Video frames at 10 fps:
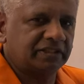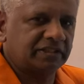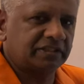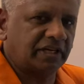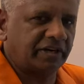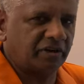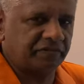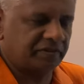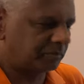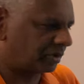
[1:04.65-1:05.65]
Started off in
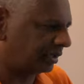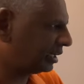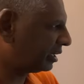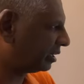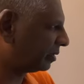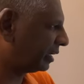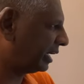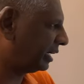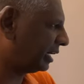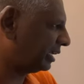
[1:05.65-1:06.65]
the morning at around
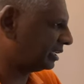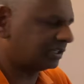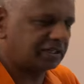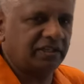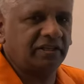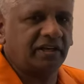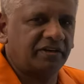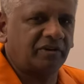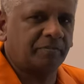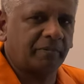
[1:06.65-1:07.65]
9:30. I
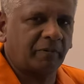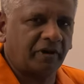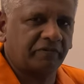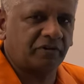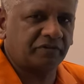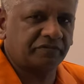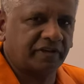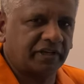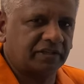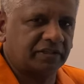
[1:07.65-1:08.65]
dropped my wife off
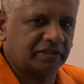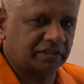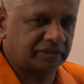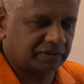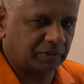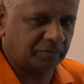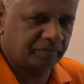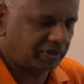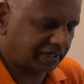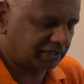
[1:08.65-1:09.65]
at
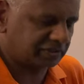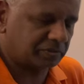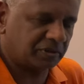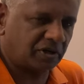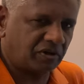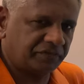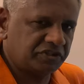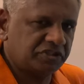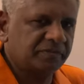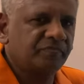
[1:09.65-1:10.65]
home at the
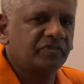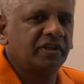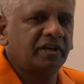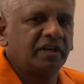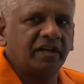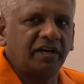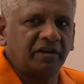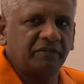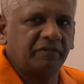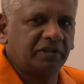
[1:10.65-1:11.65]
office.
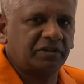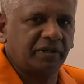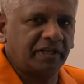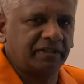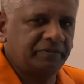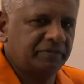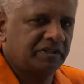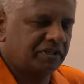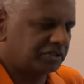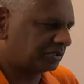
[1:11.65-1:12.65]
We worked together,
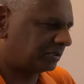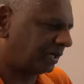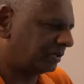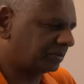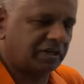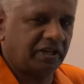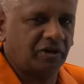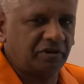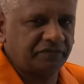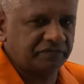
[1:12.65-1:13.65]
so I took the day
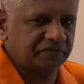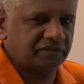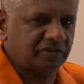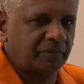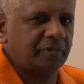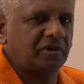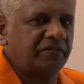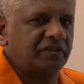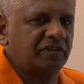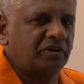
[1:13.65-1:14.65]
off, dropped her off
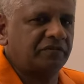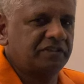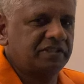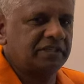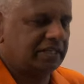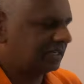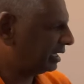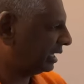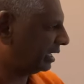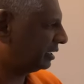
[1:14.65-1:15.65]
at the office,
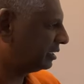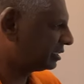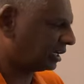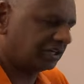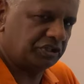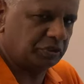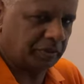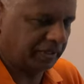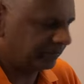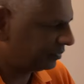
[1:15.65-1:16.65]
and started shooting.